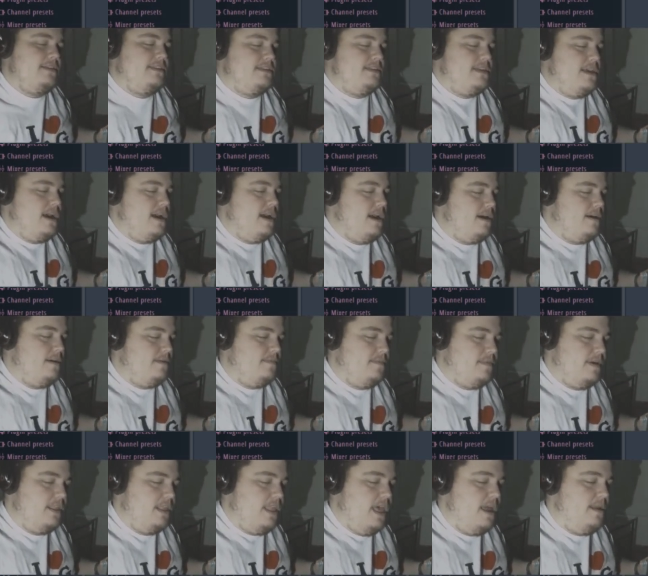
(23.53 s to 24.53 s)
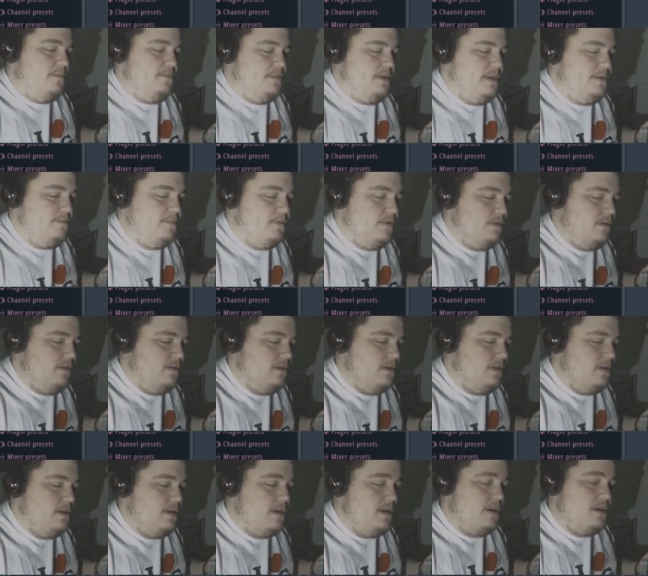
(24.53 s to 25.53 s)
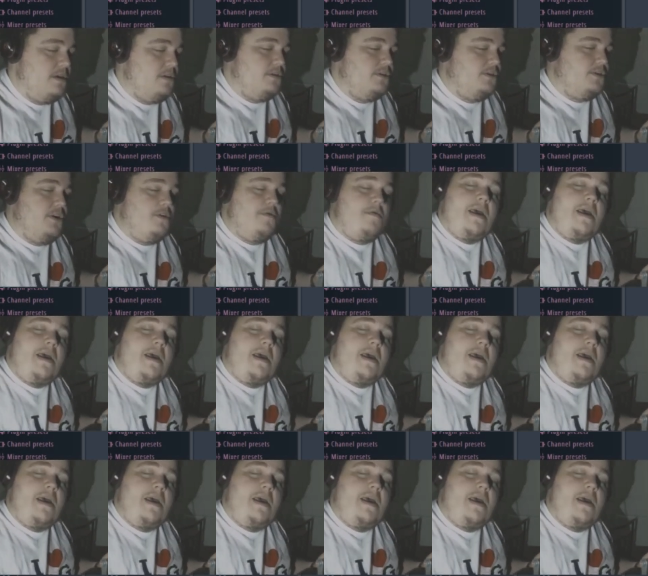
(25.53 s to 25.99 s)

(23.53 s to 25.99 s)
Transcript: A lot of people don't